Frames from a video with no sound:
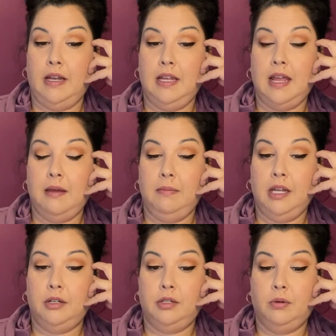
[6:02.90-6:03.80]
he can't make
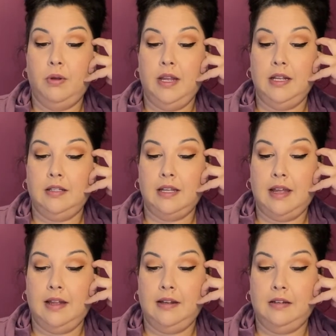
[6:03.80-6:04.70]
a choice.
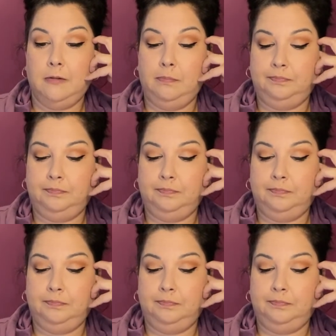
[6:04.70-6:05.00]
And